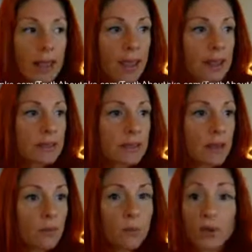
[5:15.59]
And
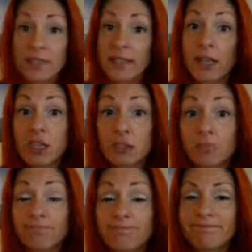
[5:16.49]
we'll see you again
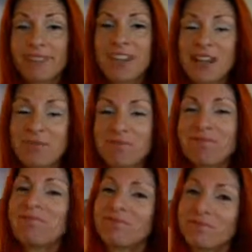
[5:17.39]
soon. Take care.
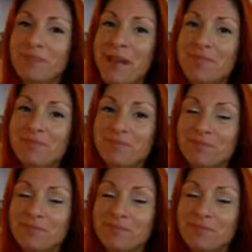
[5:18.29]
Bye.